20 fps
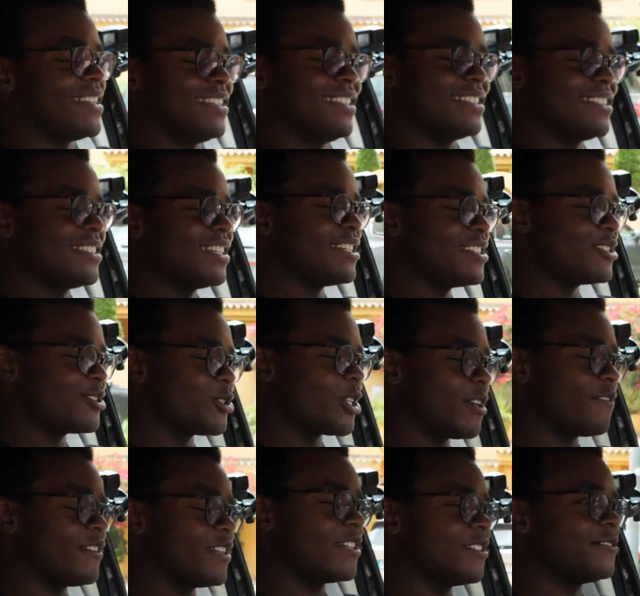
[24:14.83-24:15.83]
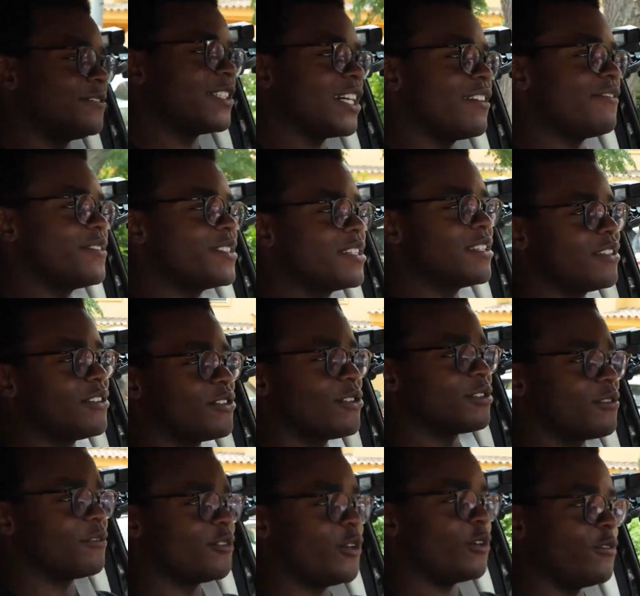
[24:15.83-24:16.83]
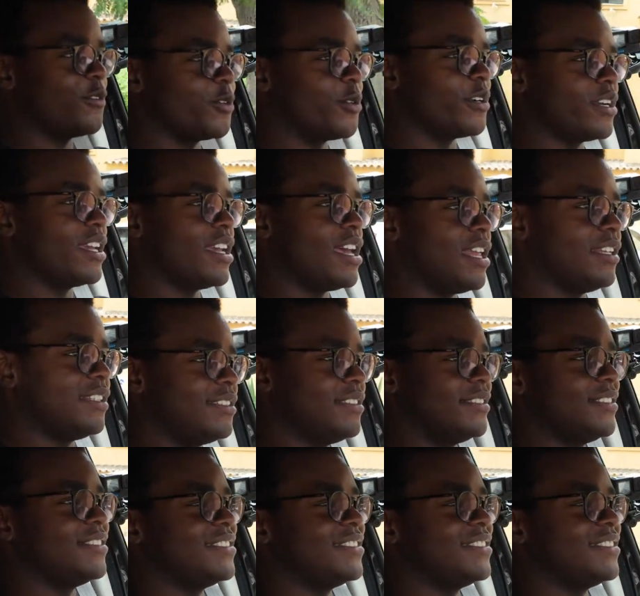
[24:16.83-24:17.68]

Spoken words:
It's nice driving a 5-cylinder Volvo again.